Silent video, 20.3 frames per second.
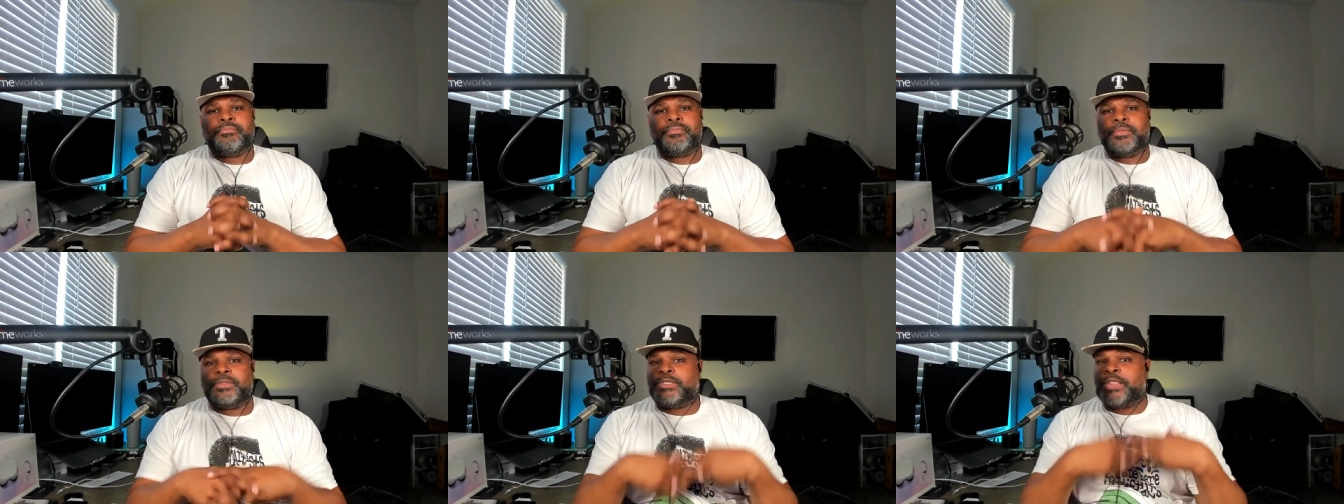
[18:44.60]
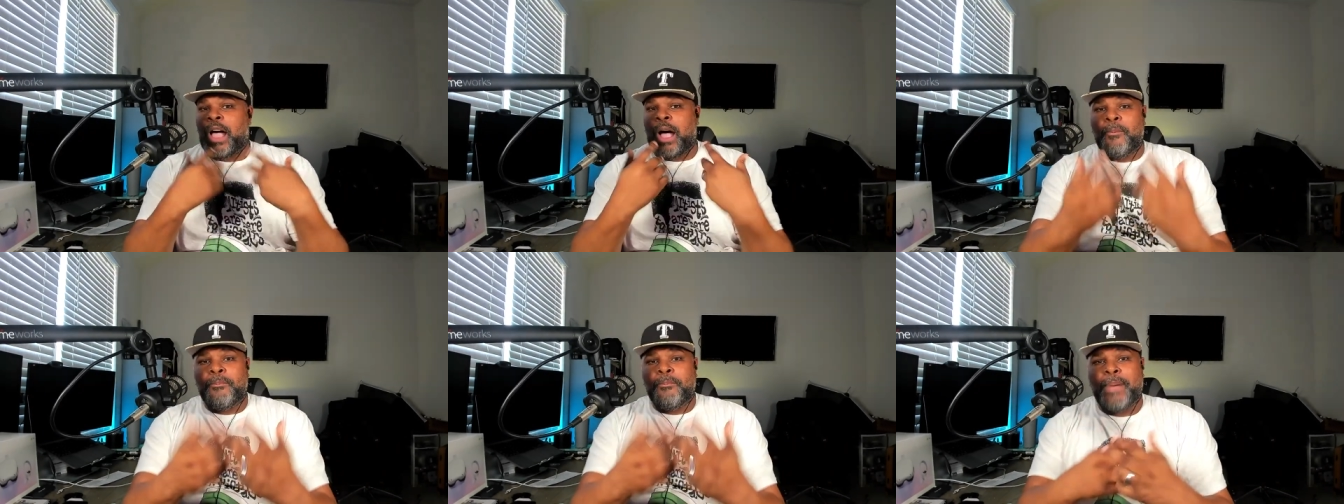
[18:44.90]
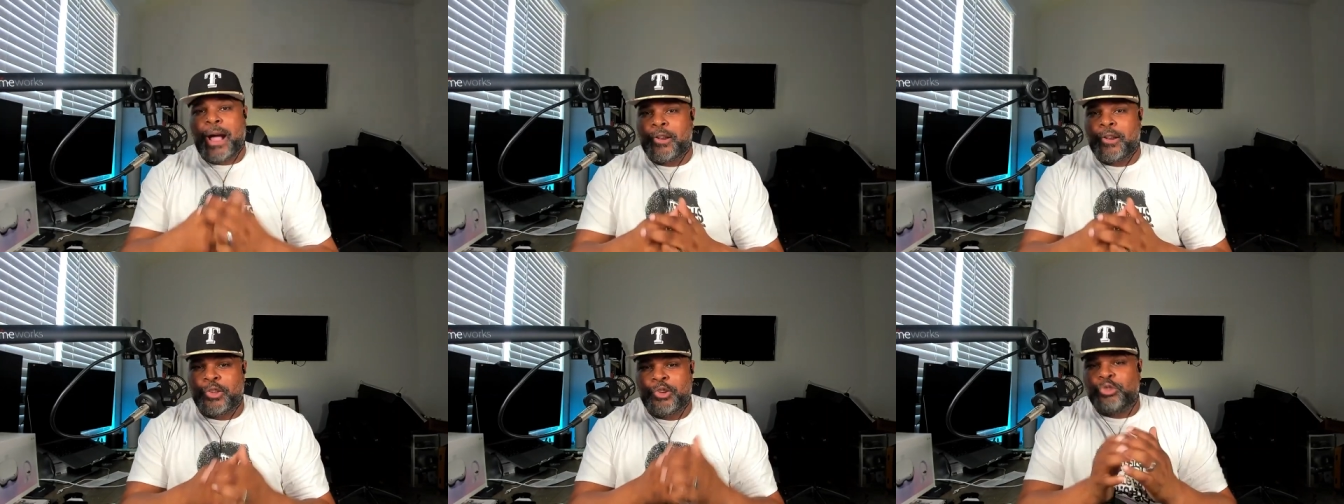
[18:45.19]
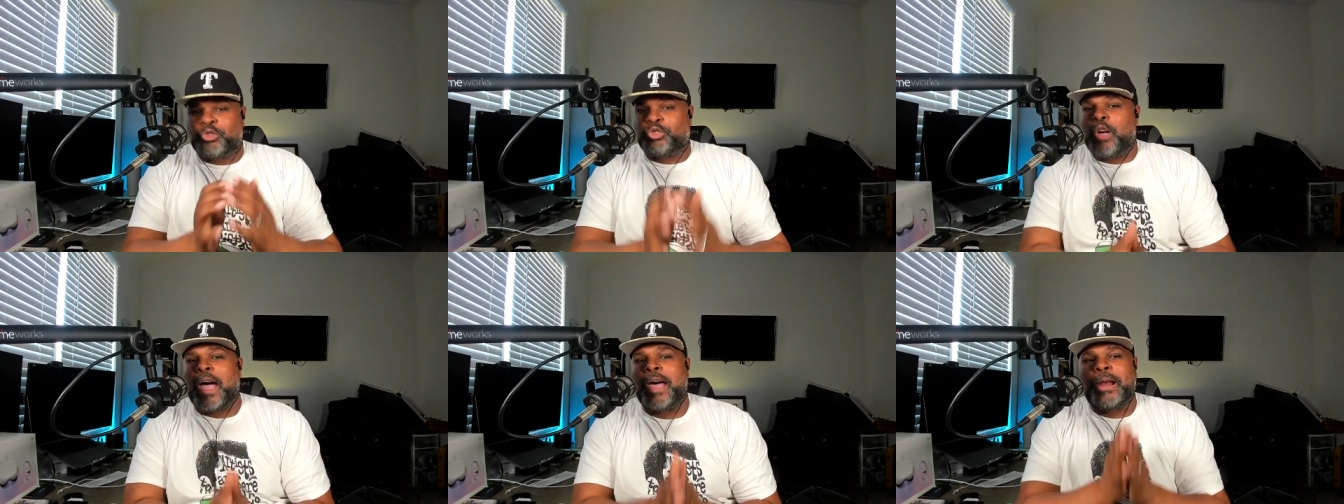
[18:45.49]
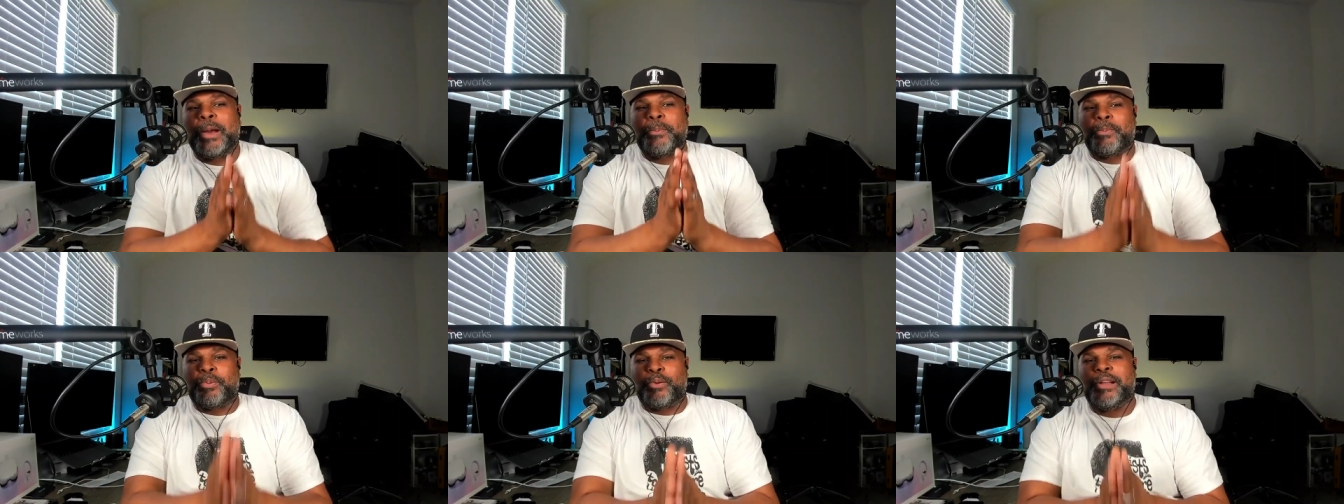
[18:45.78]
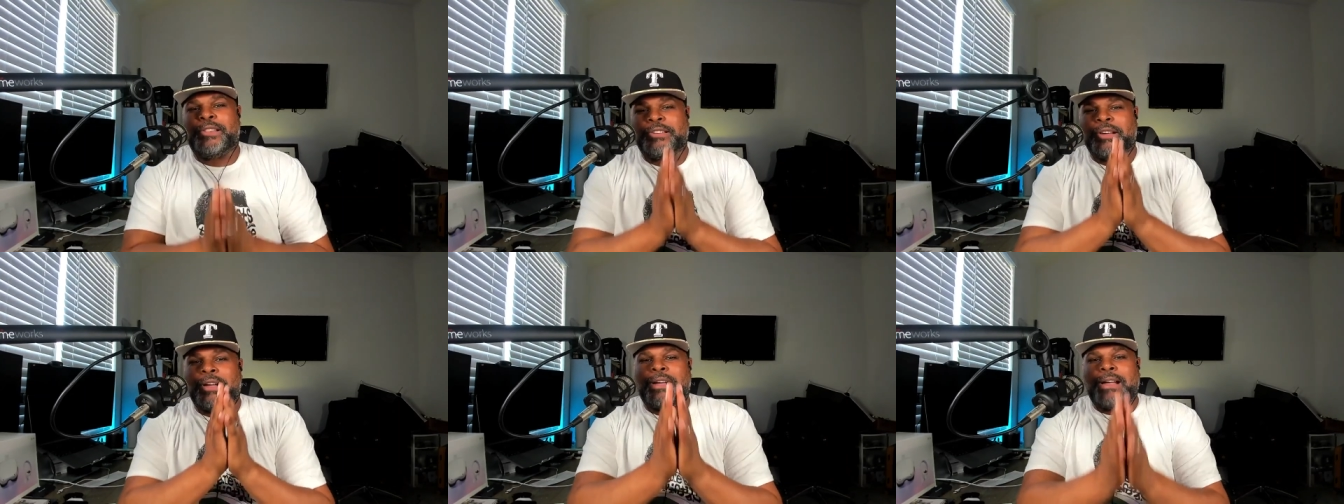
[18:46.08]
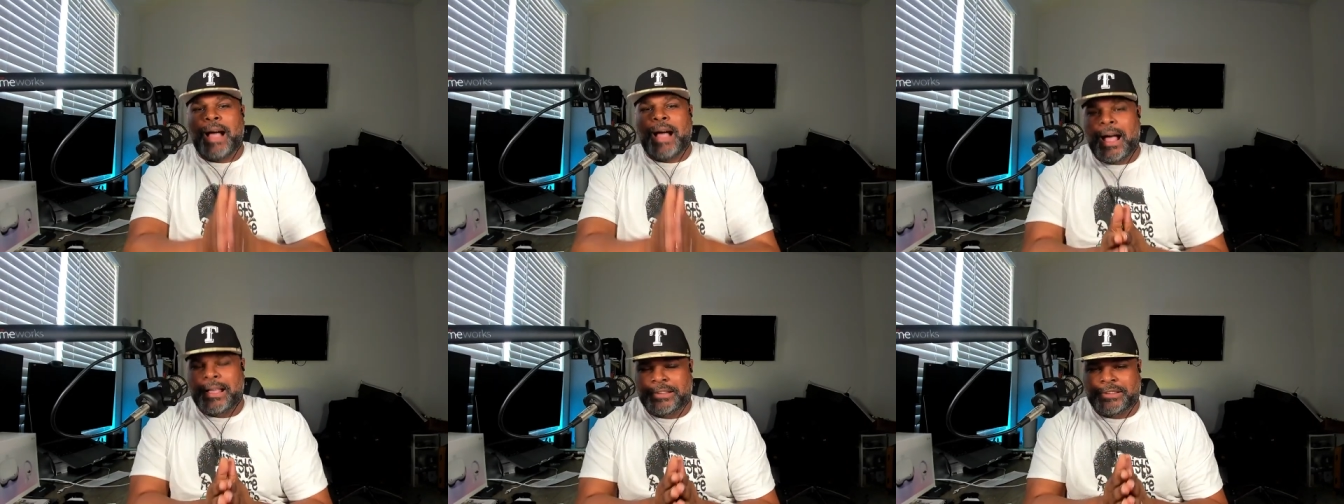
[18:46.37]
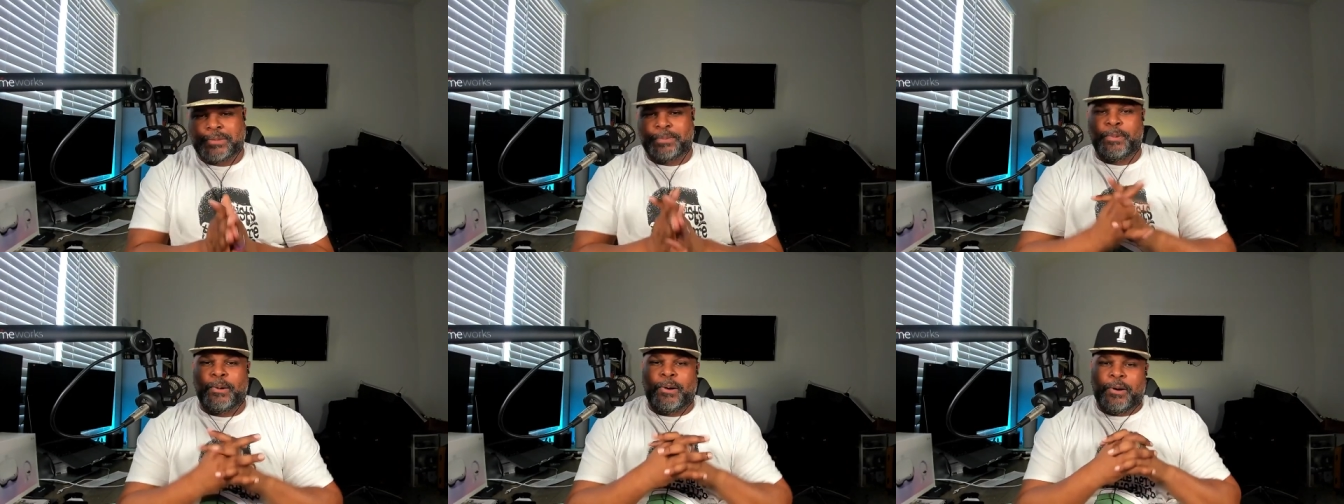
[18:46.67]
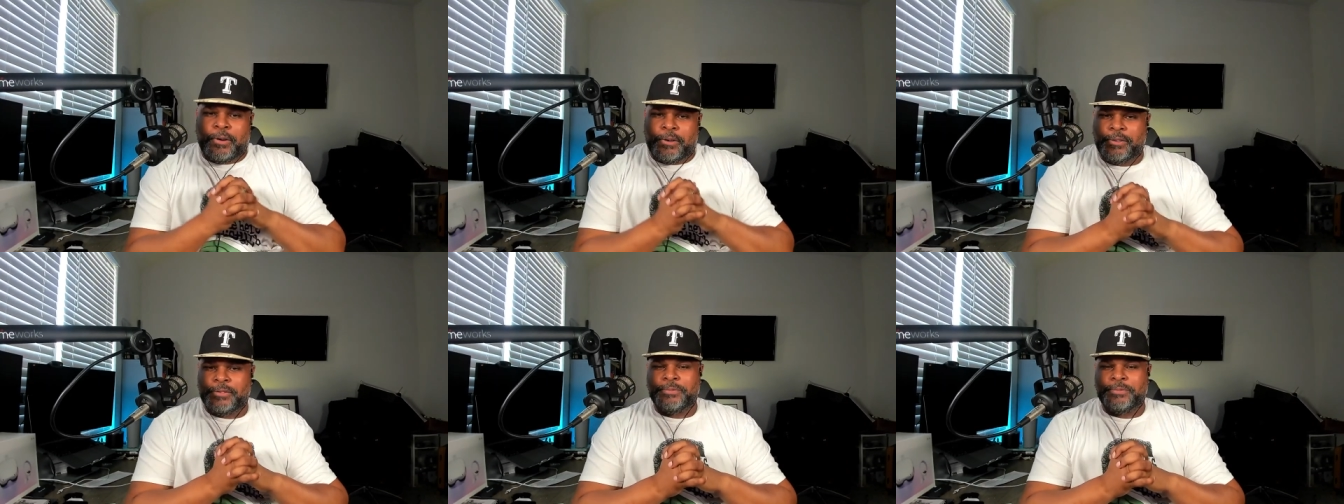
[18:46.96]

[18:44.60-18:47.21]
Talking about you trying to preach a gospel